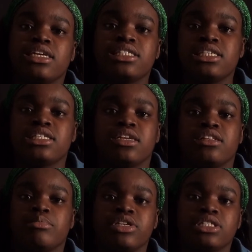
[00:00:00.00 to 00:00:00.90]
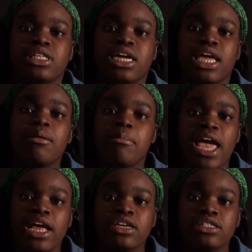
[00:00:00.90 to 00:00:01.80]
it's just another person. Like, it
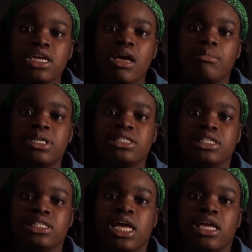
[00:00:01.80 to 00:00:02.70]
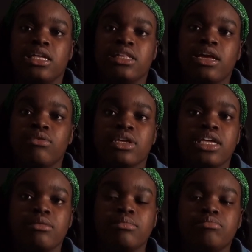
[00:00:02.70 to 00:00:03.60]
matters, but it's just like they are gonna
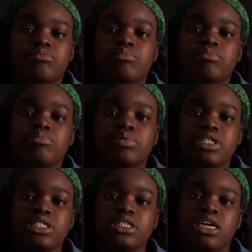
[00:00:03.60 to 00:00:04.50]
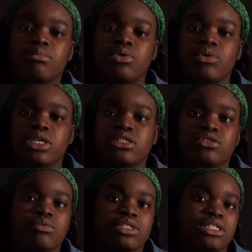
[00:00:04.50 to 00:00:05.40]
keep, police keep doing it,
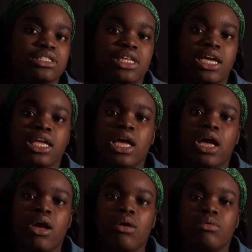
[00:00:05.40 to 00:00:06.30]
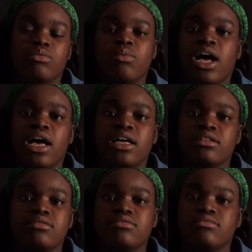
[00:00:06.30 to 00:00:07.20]
so it's just like,
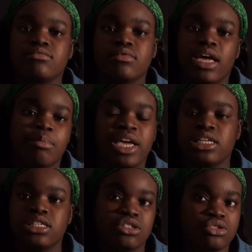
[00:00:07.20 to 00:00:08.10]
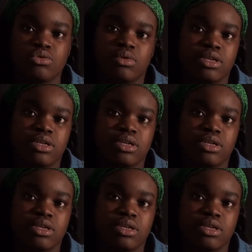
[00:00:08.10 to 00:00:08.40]
why? like pay attention to